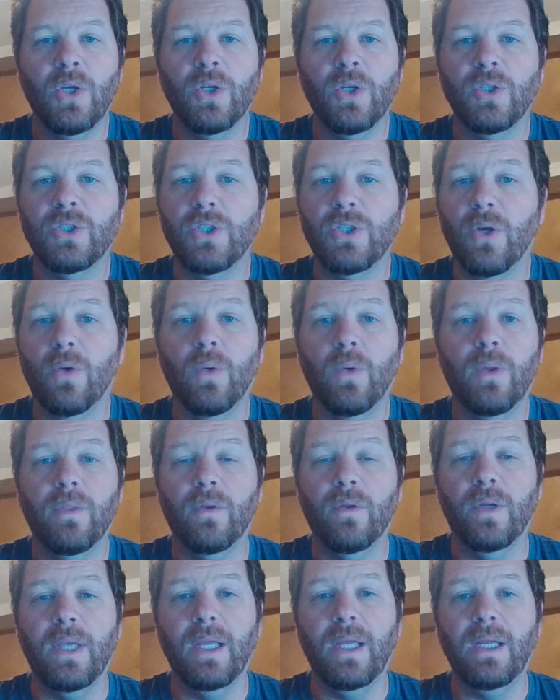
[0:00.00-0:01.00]
So
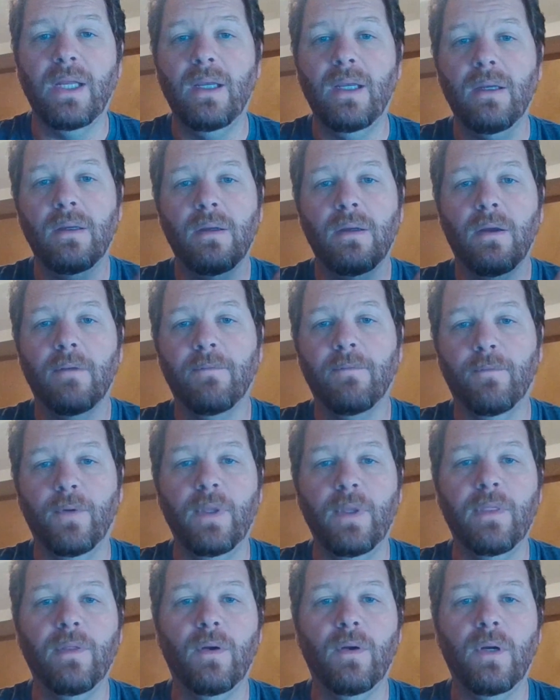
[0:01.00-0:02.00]
they're getting a
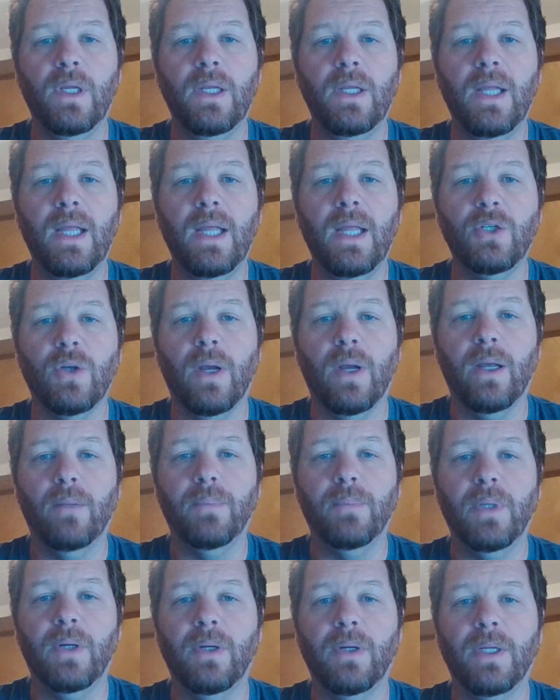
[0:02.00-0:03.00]
free thirty day trial
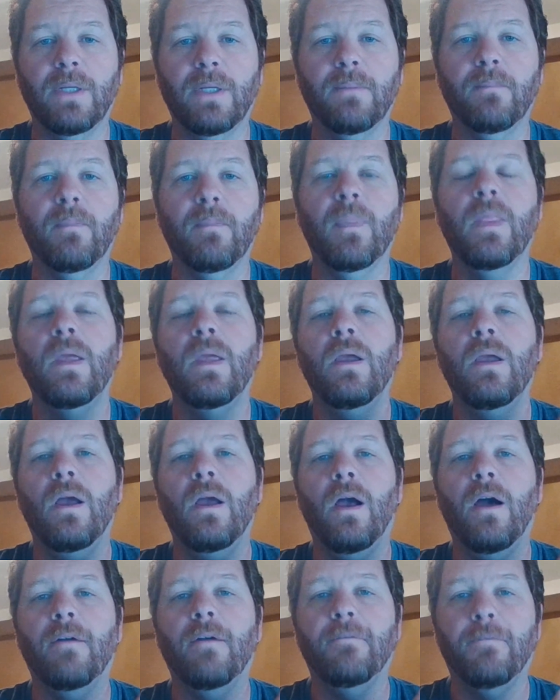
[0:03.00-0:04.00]
period,
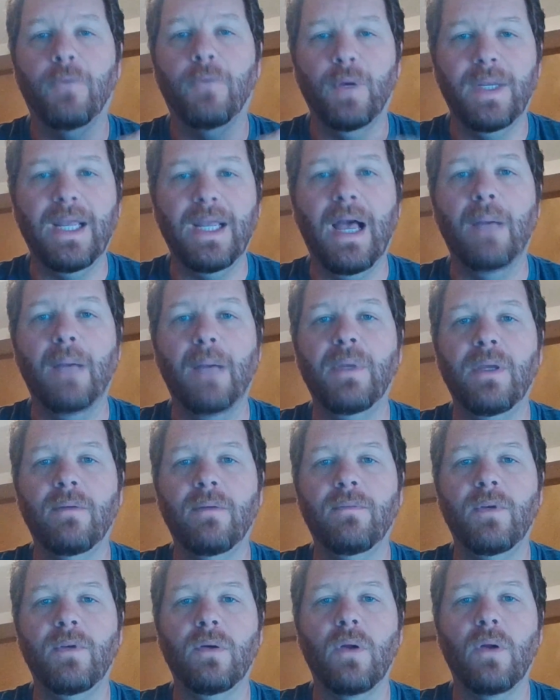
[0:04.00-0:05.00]
a free copy
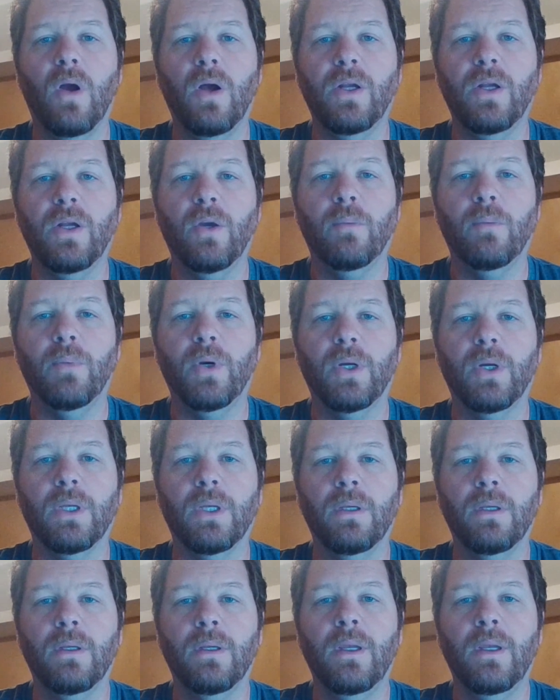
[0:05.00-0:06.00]
of your audiobook,
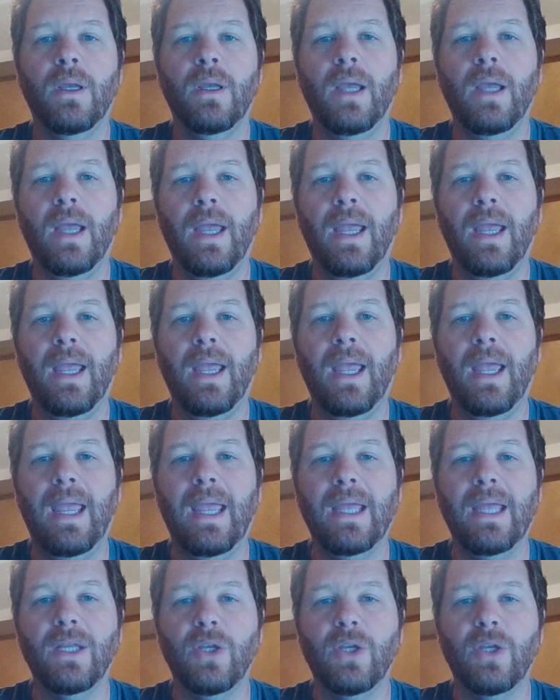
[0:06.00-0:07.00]

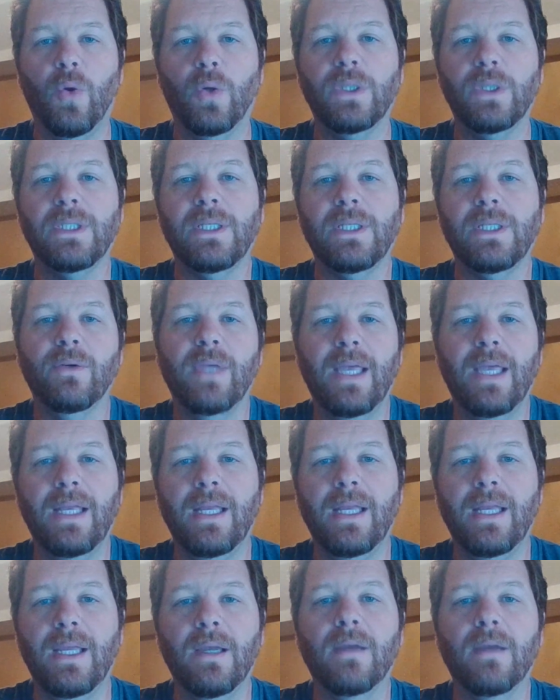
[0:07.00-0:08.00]
and you're still
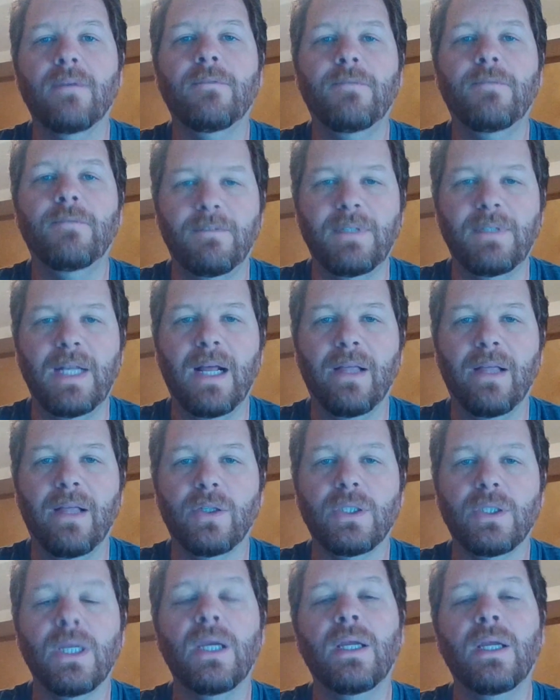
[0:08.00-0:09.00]
getting fifty
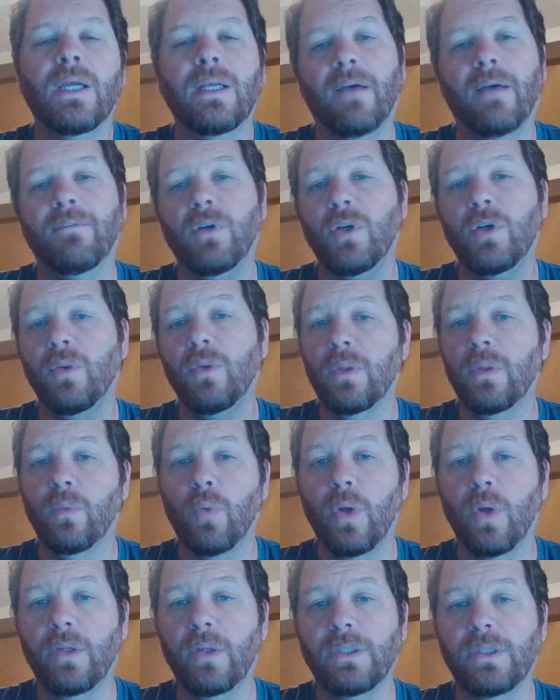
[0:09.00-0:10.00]
dollars. Now, if you're doing the
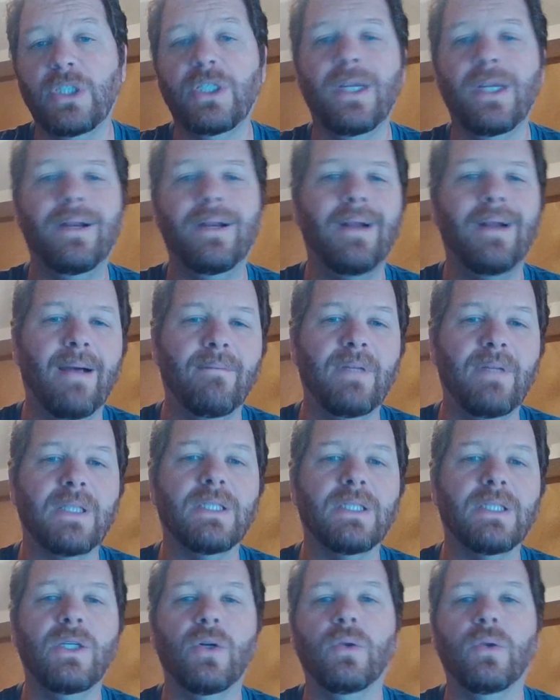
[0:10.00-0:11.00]
royalty share,
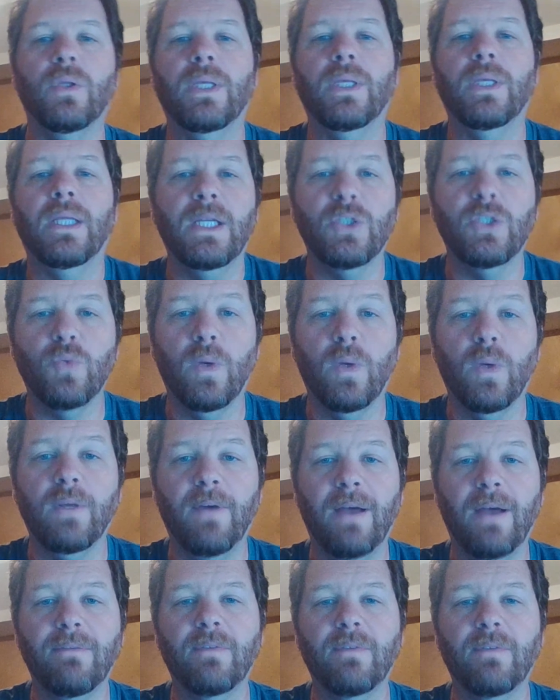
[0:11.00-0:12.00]
obviously you're only going to get
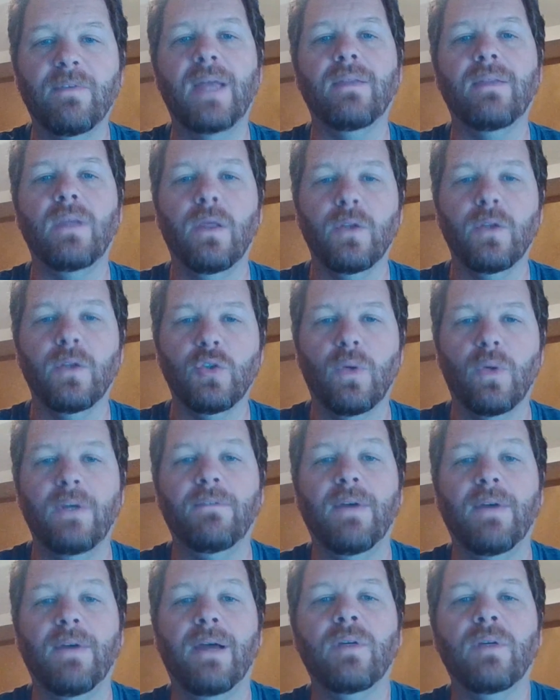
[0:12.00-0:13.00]
twenty-five of that. The other
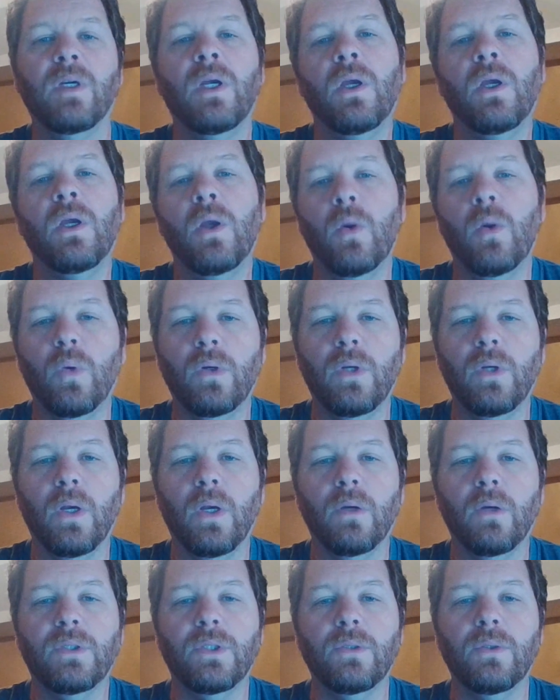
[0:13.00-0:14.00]
twenty-five will
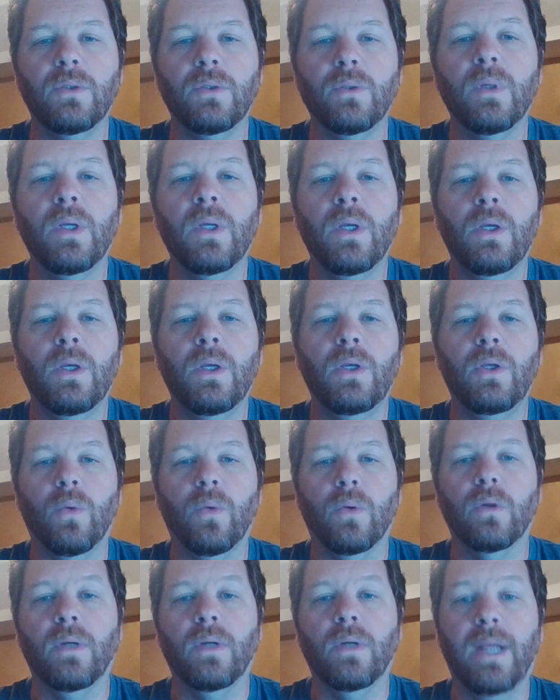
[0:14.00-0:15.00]
go to
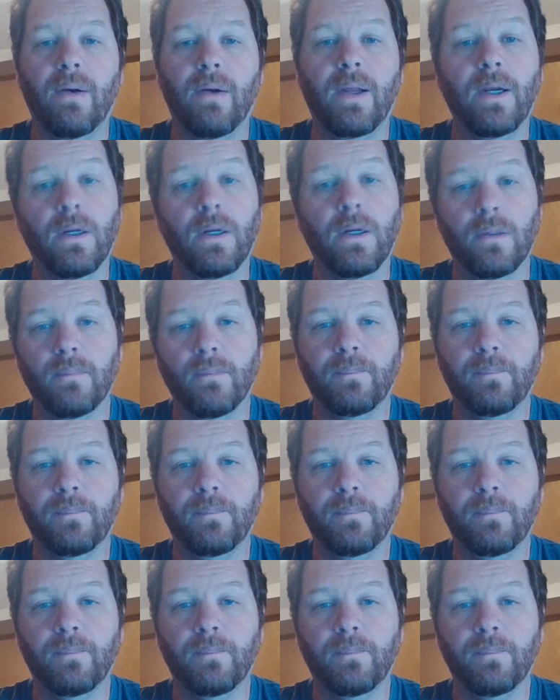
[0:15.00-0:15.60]
your narrator.